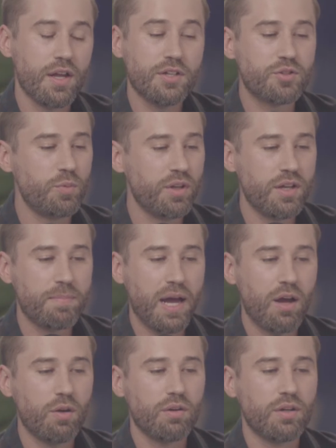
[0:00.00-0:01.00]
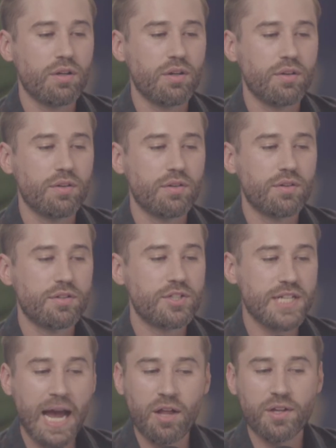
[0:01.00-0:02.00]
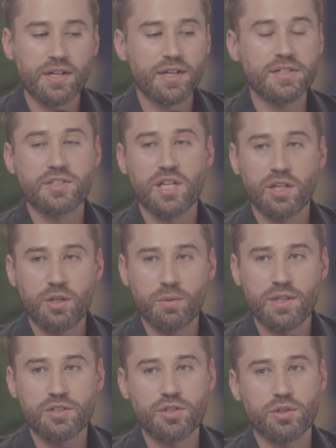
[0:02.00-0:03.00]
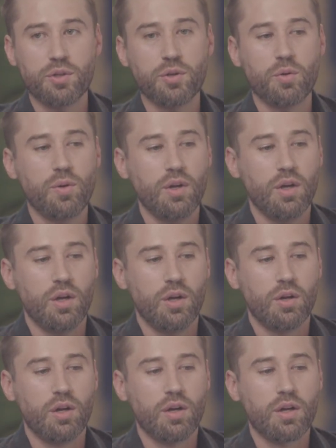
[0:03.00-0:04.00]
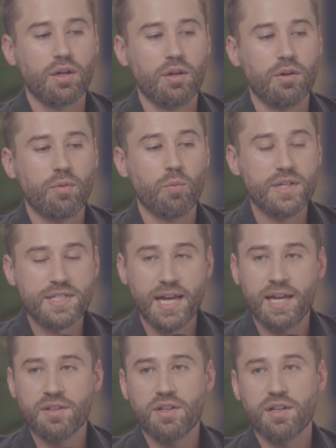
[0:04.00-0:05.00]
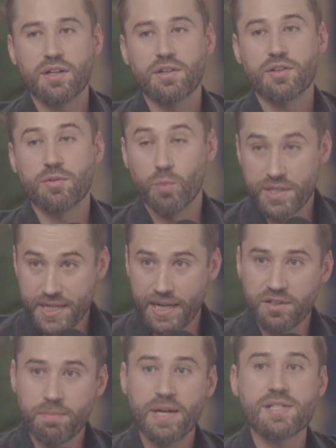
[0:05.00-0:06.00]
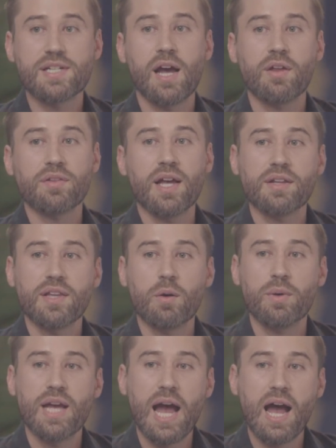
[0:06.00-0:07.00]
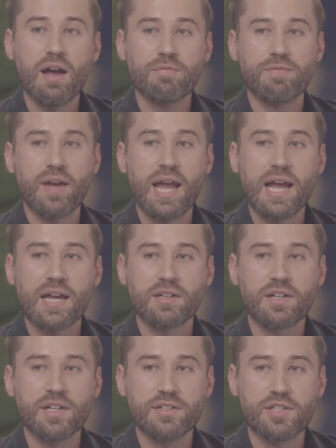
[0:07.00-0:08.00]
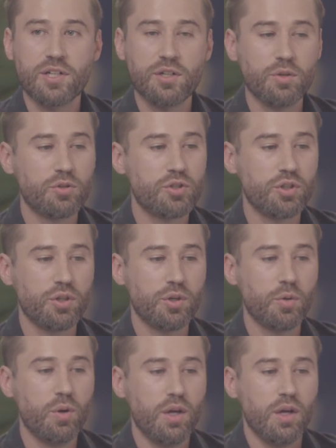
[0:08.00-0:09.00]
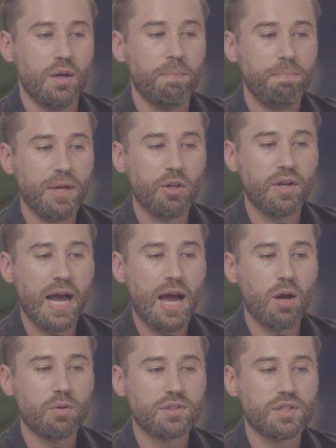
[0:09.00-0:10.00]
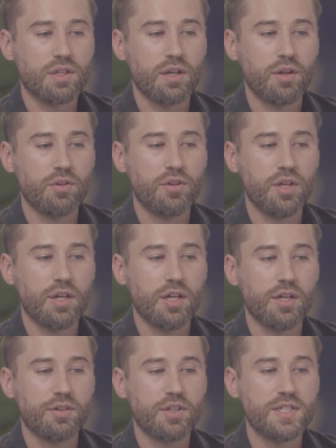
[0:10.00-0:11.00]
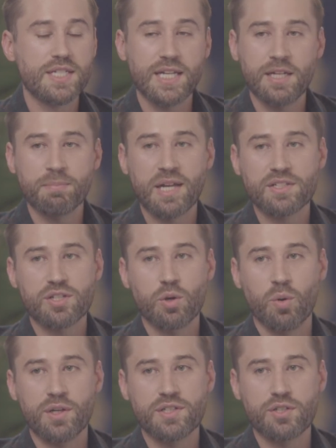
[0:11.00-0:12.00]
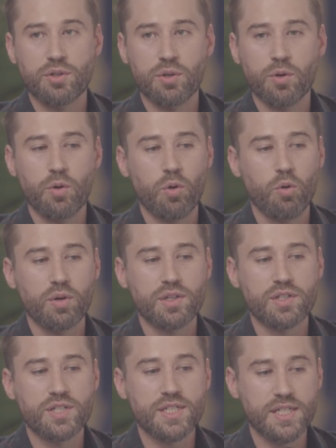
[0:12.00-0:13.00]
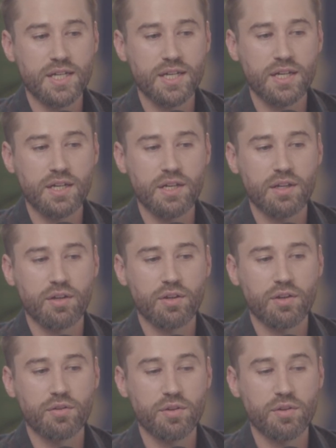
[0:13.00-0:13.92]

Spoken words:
It's really about talent, continuing to retain the best talent that we have, and continue to build out the team that's going to see the